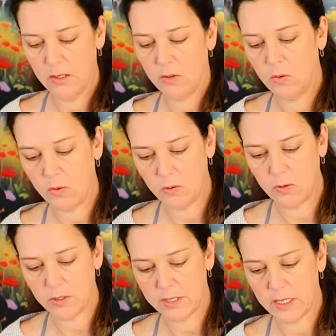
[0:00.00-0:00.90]
Ooh,
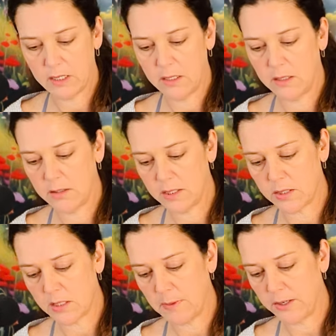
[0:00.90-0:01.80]
you're getting, this
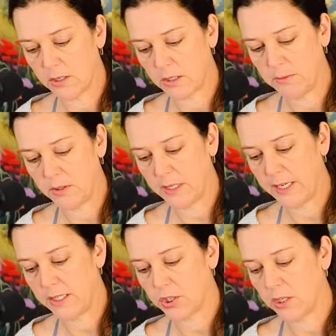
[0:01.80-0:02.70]
is about your
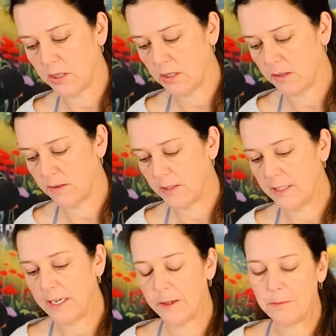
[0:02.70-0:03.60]
communication.
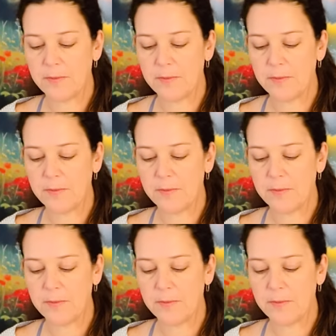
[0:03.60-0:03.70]
Yeah.